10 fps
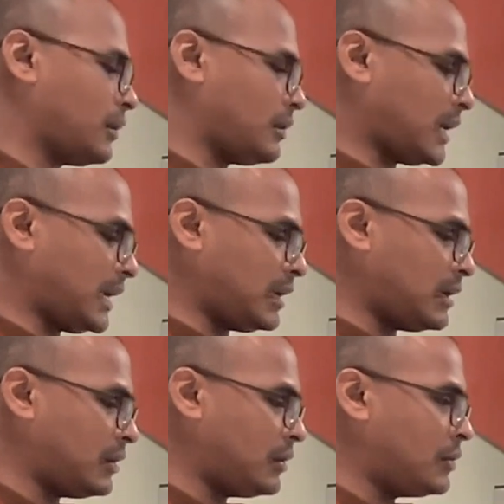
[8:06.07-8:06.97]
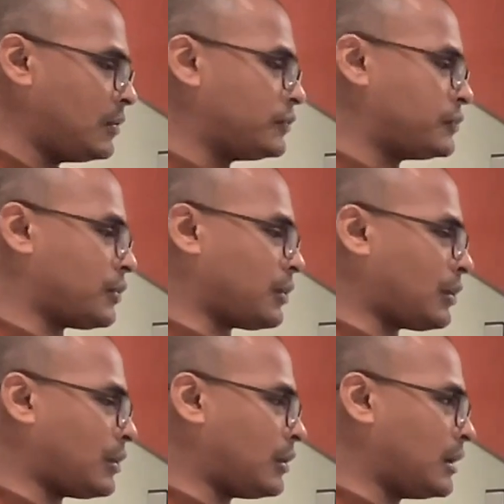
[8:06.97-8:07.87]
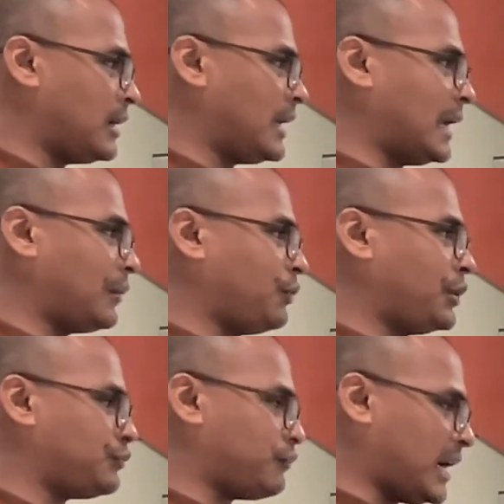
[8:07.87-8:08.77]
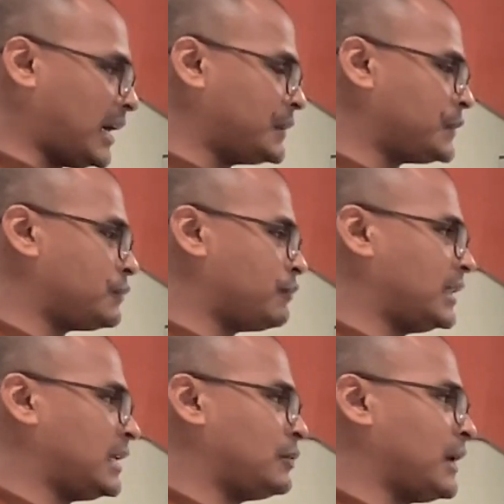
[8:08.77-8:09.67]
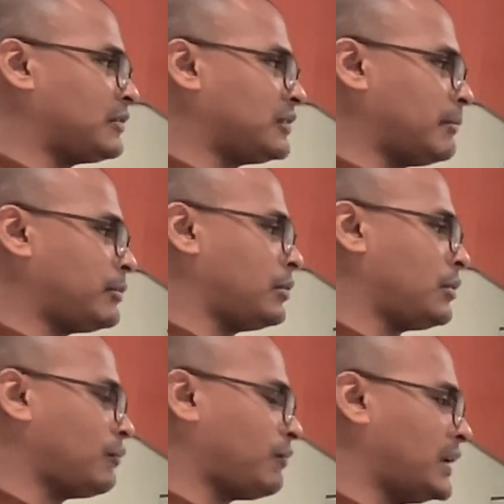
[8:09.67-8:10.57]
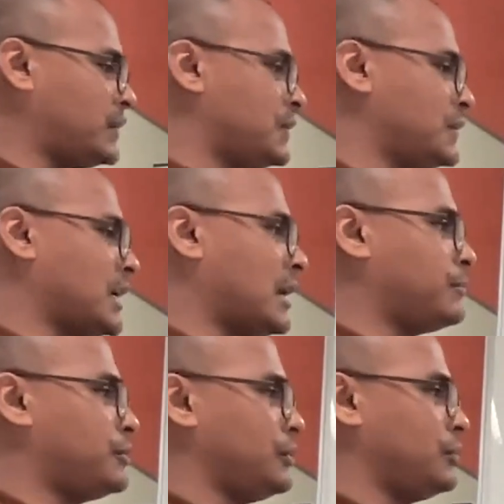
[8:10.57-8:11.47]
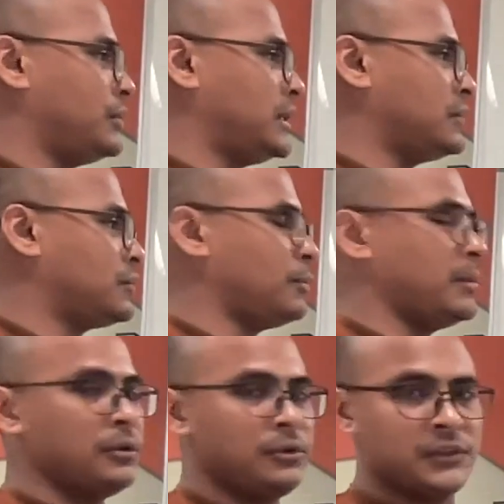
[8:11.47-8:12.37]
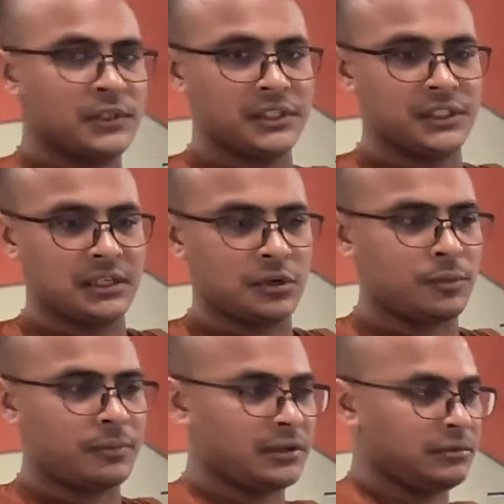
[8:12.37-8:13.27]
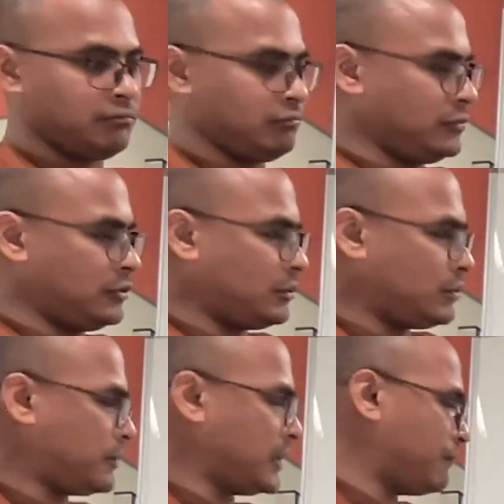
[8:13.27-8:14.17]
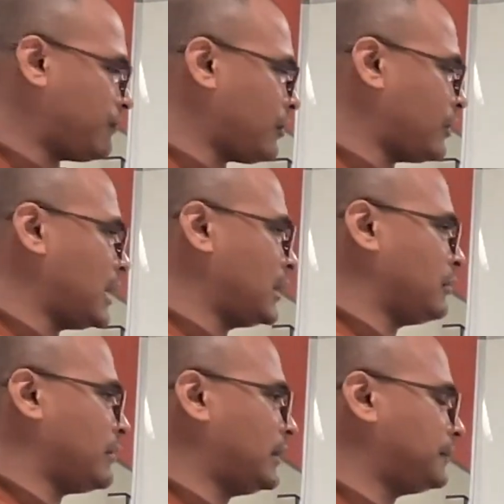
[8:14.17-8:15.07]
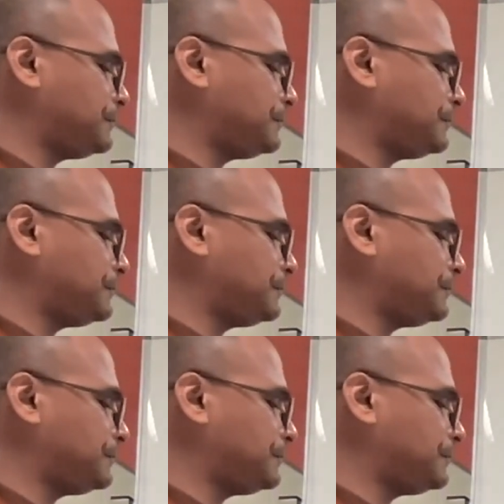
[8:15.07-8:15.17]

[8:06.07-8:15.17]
Okay, so language wise, whether you accept or not wise is up to you. That is open to discussion, open for anyone.